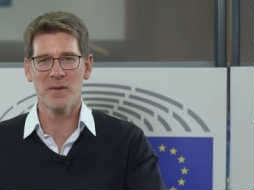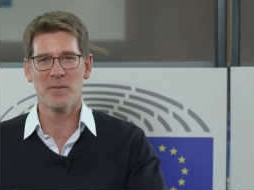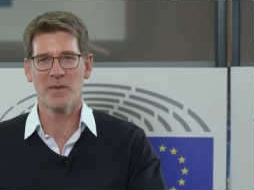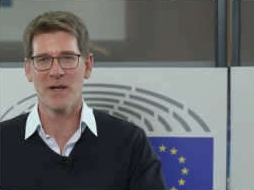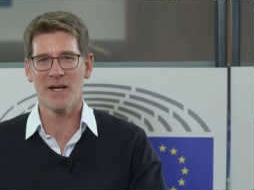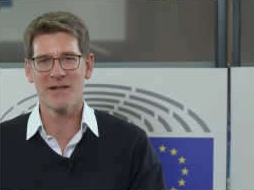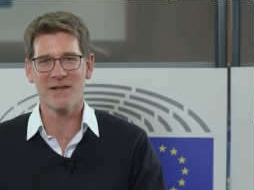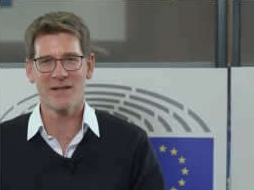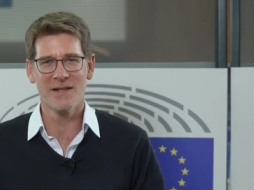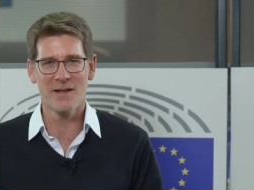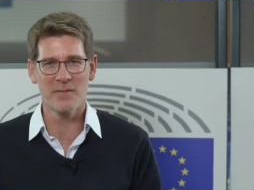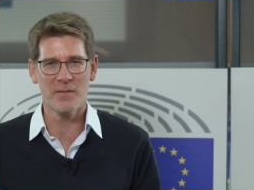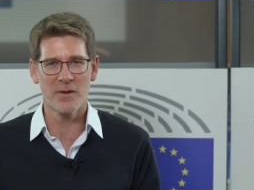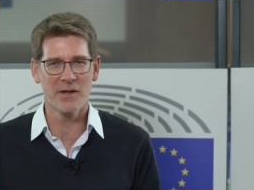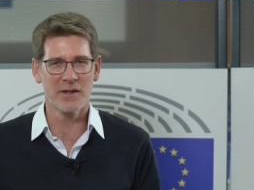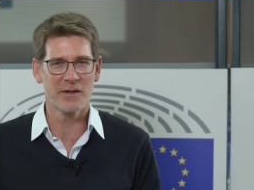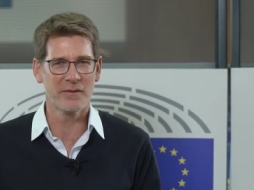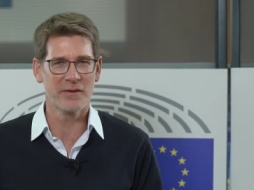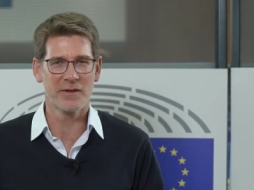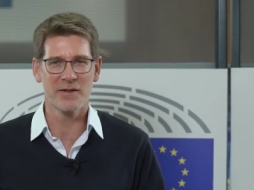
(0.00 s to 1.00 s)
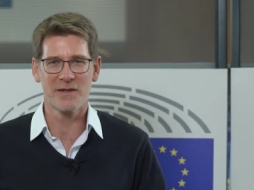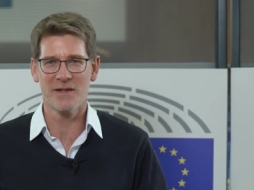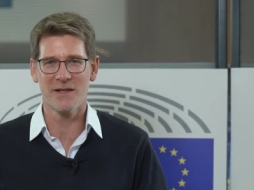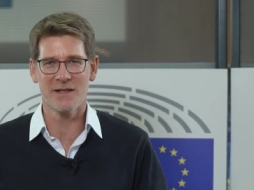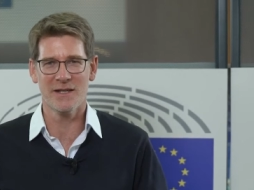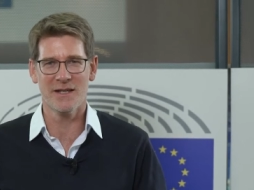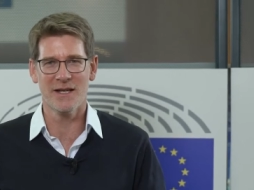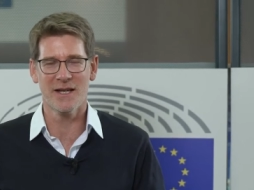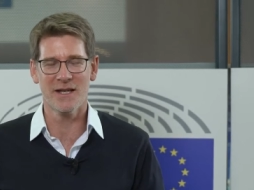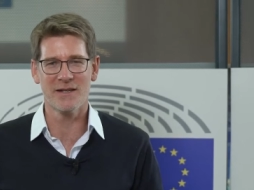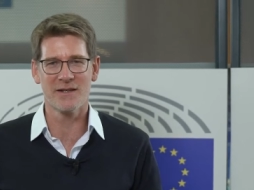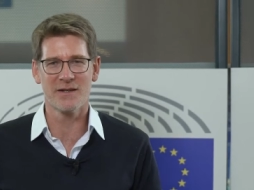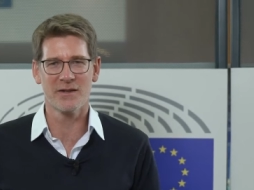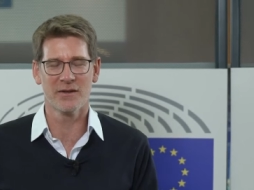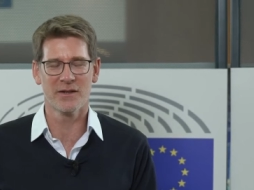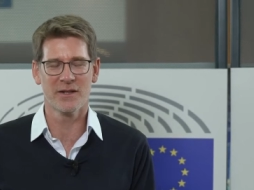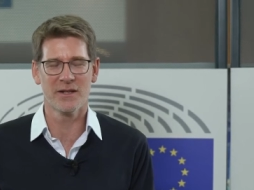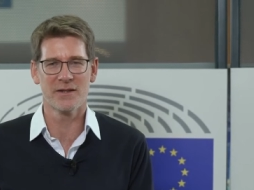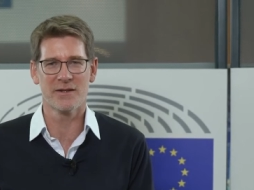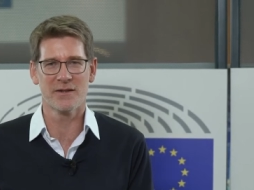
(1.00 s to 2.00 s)
plastic, biodiversity, and
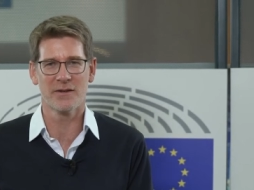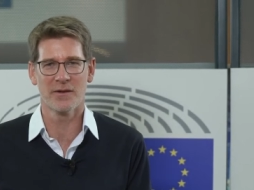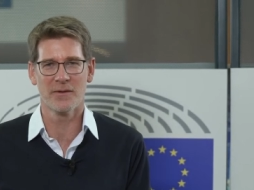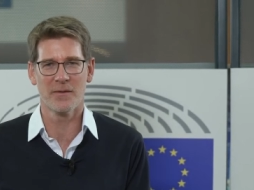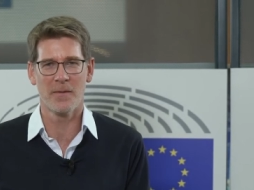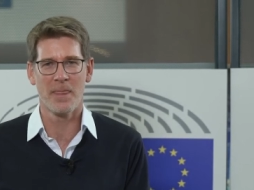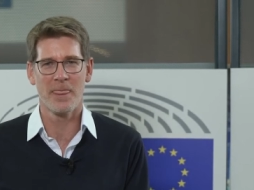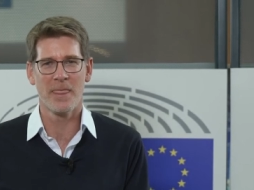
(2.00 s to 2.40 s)
so on and so on.